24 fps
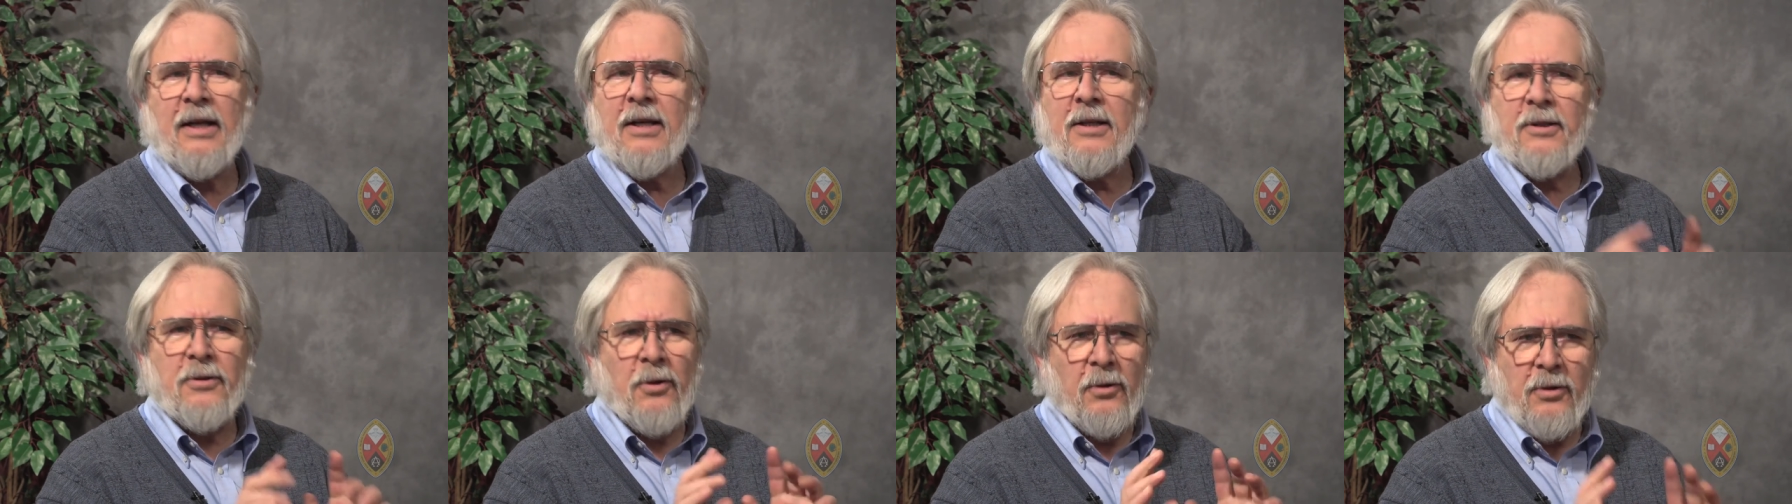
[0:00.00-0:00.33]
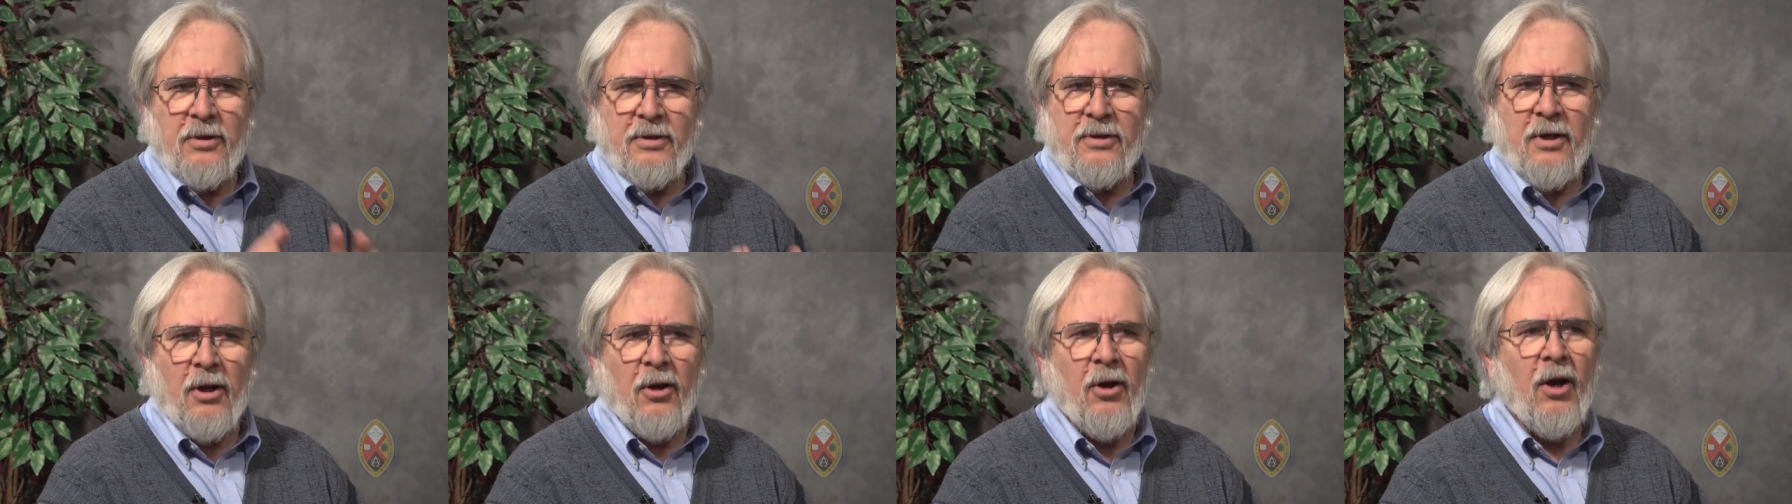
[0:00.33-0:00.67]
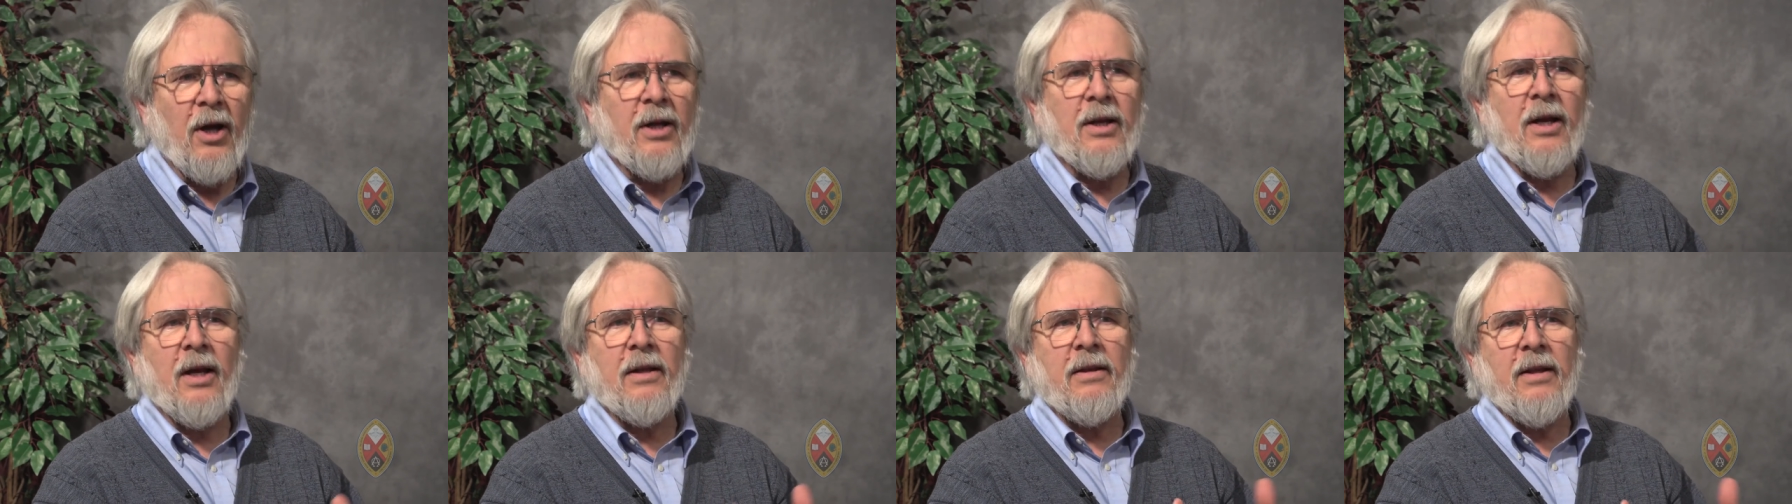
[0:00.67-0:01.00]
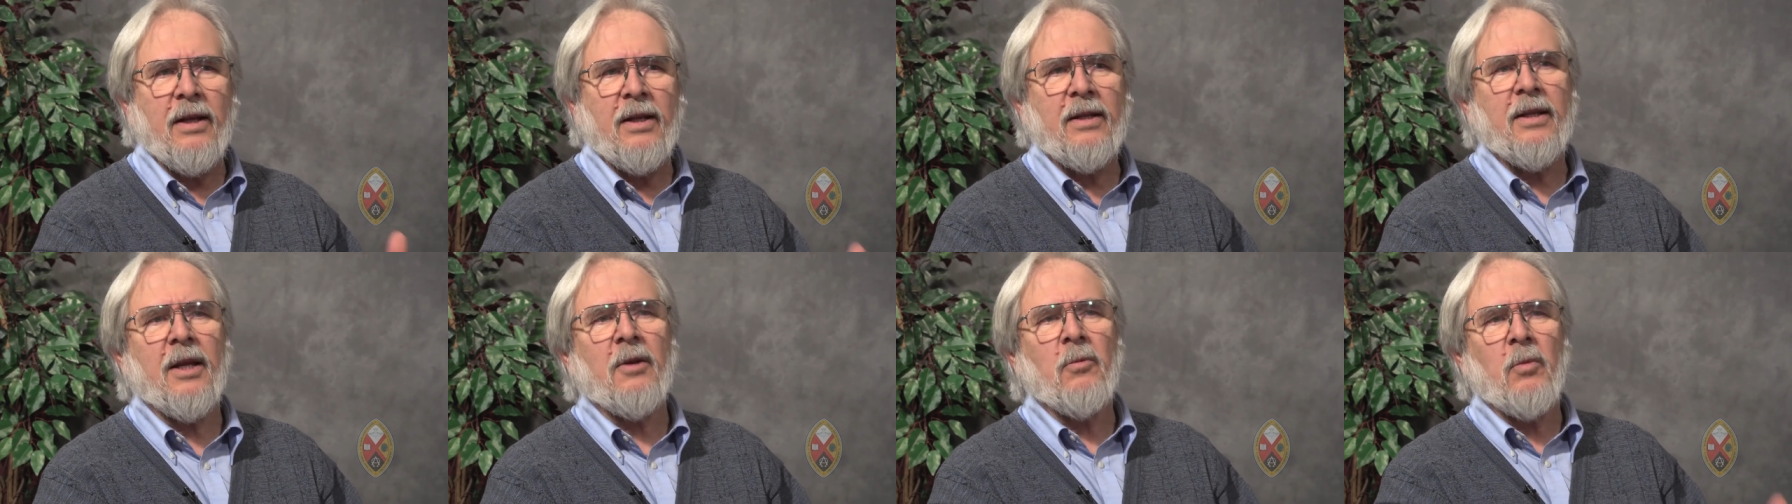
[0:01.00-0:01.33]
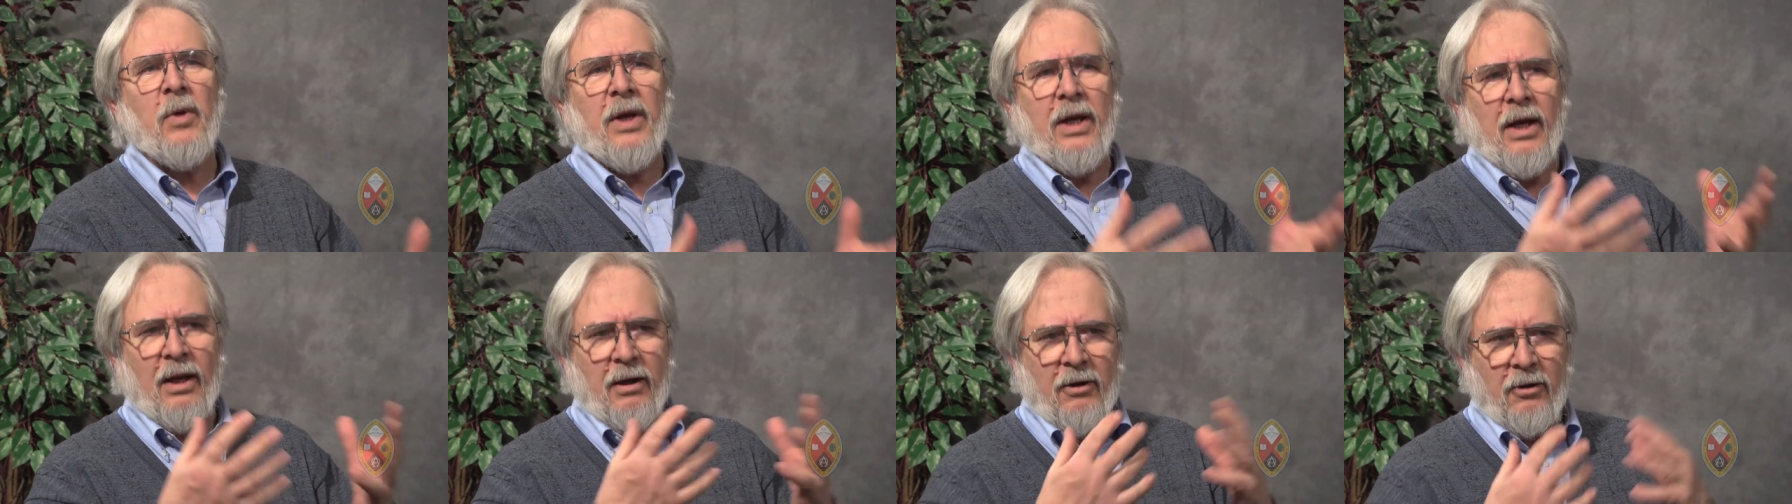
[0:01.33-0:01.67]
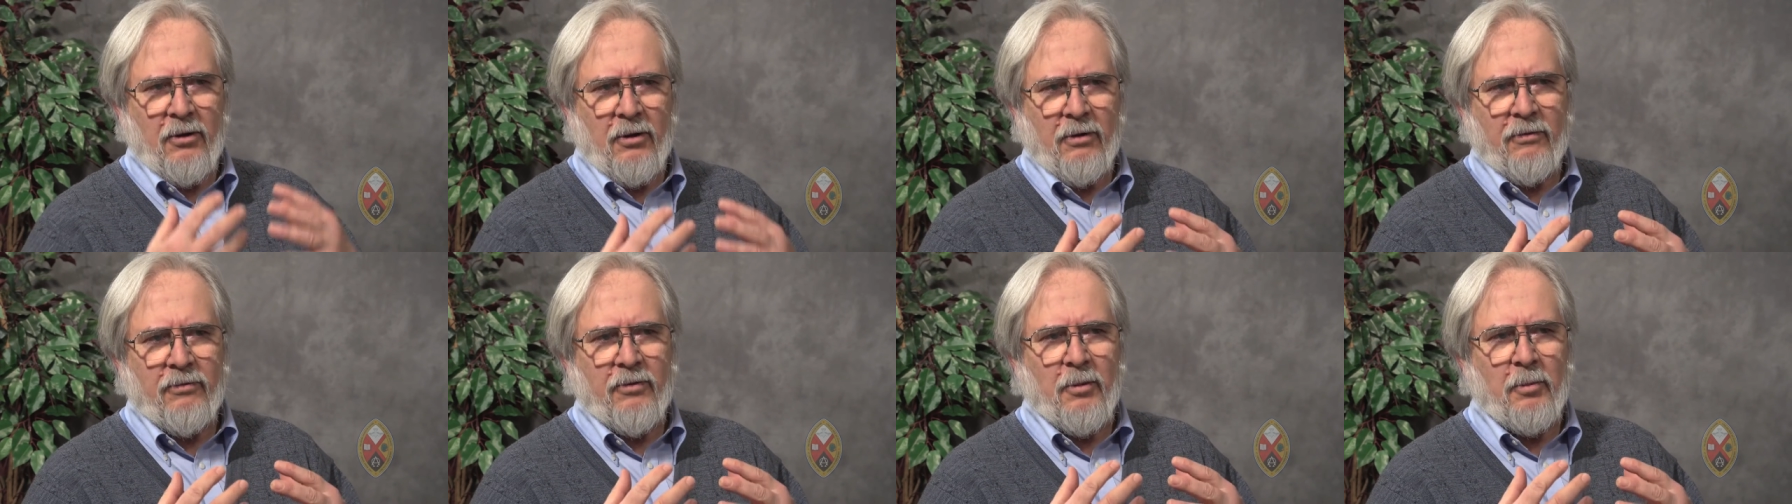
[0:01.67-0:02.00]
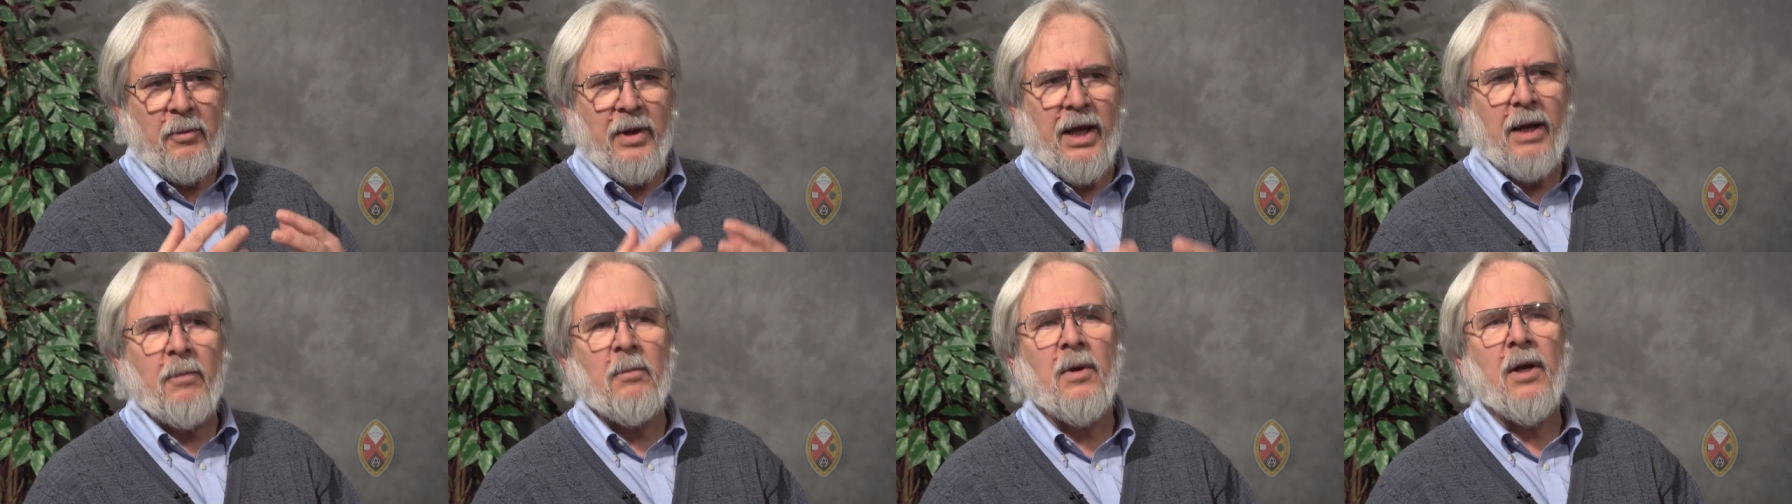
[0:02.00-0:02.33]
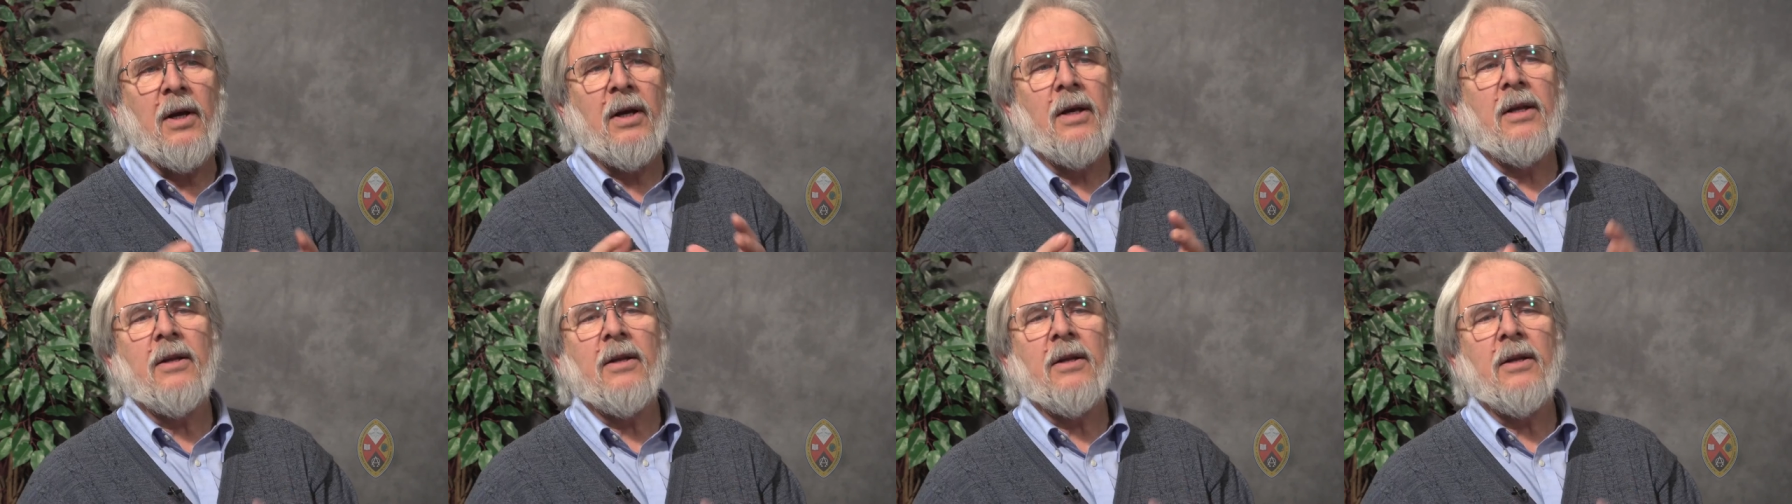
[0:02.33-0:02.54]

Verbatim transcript: So there's a lot, I think, that we can learn from them.